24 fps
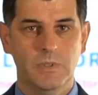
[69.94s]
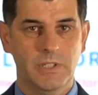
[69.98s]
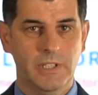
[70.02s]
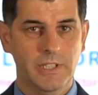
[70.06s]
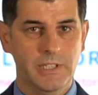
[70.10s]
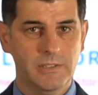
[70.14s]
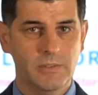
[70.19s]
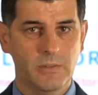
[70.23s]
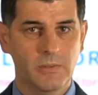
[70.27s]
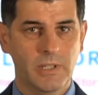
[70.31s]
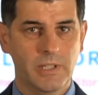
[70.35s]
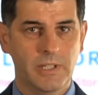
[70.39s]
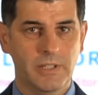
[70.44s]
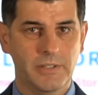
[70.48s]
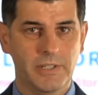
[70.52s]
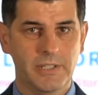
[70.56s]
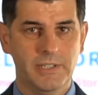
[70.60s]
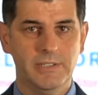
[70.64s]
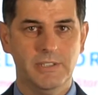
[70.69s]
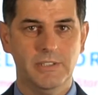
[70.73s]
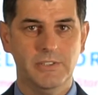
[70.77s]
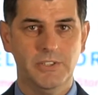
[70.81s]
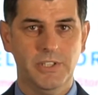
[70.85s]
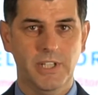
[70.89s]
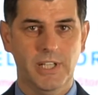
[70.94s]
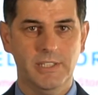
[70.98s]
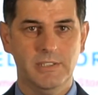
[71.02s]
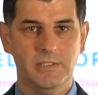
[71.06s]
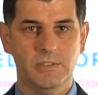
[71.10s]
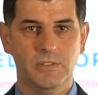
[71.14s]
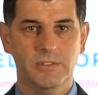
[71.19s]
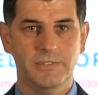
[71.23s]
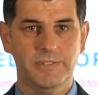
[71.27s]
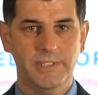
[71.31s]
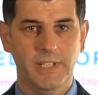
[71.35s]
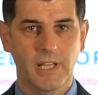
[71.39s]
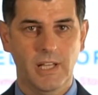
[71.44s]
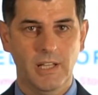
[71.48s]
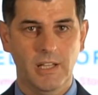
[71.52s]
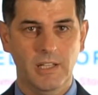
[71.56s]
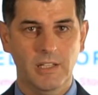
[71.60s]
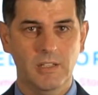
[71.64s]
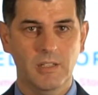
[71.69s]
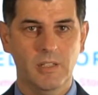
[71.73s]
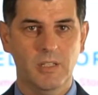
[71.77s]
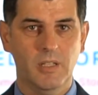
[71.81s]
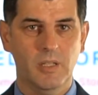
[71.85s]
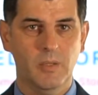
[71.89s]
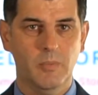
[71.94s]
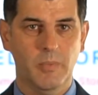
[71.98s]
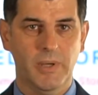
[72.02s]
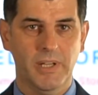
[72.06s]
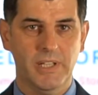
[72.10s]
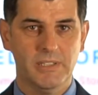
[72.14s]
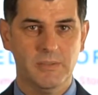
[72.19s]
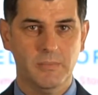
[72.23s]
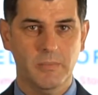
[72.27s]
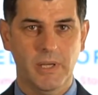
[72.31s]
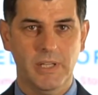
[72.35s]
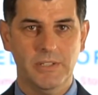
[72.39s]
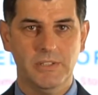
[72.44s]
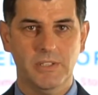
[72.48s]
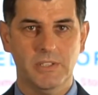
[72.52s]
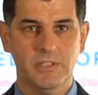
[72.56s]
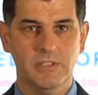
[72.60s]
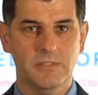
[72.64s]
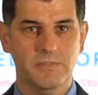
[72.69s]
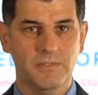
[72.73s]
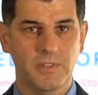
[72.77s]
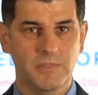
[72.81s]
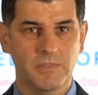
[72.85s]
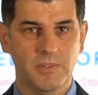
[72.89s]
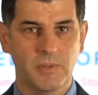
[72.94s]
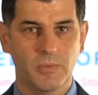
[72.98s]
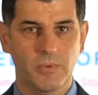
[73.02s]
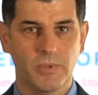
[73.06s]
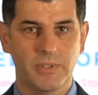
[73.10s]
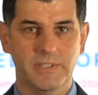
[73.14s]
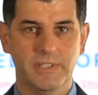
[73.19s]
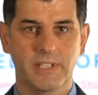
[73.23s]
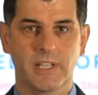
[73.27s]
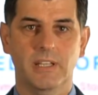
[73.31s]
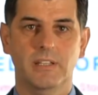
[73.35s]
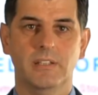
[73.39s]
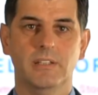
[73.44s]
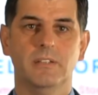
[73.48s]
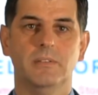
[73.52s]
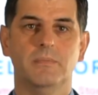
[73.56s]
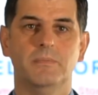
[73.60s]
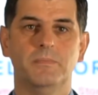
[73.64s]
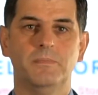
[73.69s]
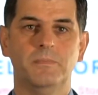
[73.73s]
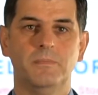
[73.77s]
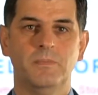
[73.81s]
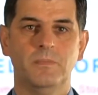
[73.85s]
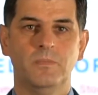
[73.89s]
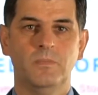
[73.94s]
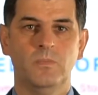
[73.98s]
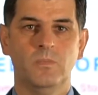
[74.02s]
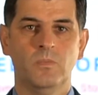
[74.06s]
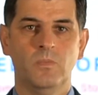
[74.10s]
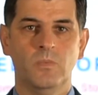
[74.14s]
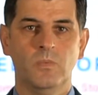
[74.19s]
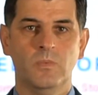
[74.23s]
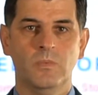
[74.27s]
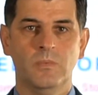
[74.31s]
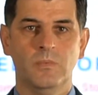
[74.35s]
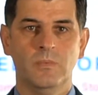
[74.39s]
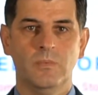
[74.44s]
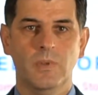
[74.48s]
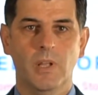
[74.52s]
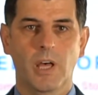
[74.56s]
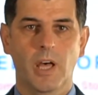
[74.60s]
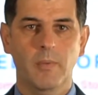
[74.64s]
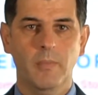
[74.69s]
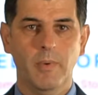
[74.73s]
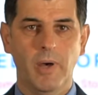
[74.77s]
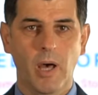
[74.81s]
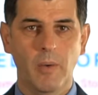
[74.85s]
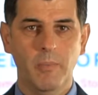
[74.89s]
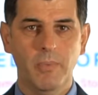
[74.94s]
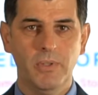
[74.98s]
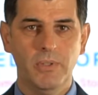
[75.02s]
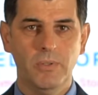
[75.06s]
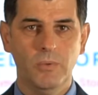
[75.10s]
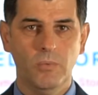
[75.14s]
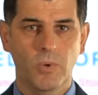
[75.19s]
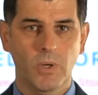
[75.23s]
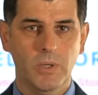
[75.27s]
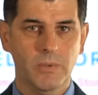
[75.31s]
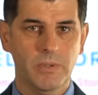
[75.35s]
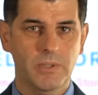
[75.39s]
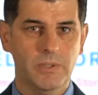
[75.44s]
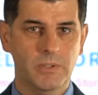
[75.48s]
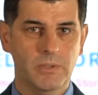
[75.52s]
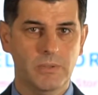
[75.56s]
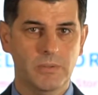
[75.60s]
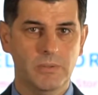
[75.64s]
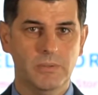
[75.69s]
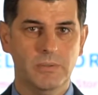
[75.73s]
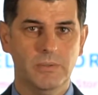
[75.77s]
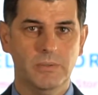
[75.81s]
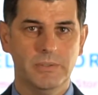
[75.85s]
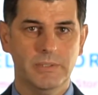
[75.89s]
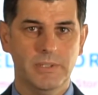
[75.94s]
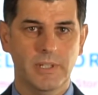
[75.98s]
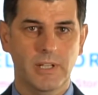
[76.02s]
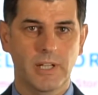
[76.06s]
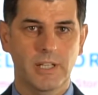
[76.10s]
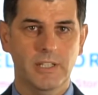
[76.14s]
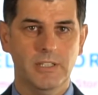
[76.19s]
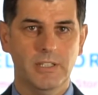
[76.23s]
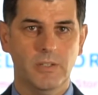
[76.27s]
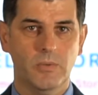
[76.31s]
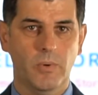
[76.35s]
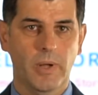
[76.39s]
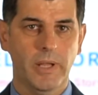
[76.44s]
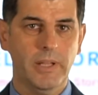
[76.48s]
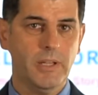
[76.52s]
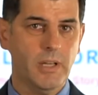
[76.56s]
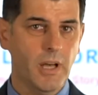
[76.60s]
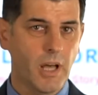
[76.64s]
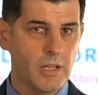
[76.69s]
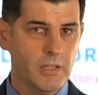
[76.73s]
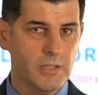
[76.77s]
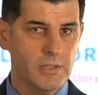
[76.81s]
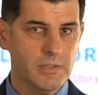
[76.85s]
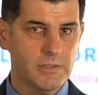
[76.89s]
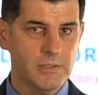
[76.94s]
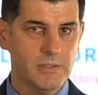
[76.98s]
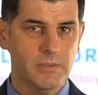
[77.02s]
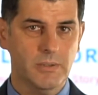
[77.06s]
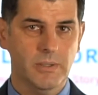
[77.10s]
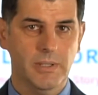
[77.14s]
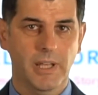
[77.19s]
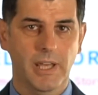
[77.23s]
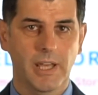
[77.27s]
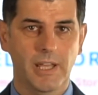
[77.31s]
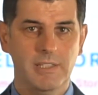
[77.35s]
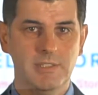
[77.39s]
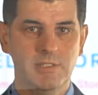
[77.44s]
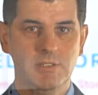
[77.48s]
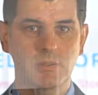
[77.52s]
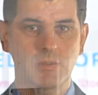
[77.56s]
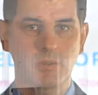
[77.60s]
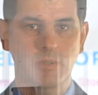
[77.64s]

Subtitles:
This will increase the chances of selling by as much as 50%. I'm happy to work with you to select the right colors to enhance